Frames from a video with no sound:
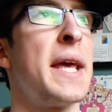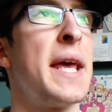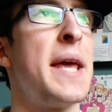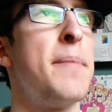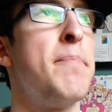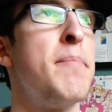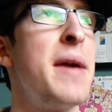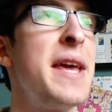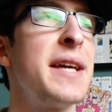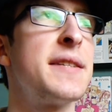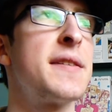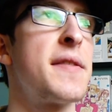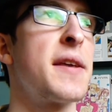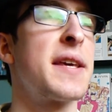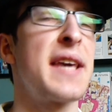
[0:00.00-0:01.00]
it
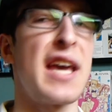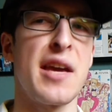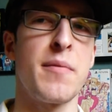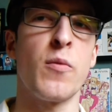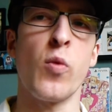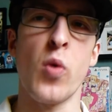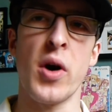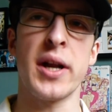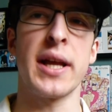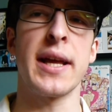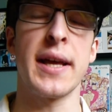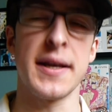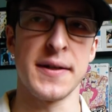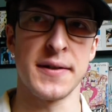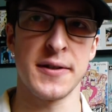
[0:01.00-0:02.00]
makes the game what it
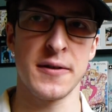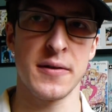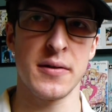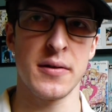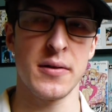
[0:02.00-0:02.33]
is.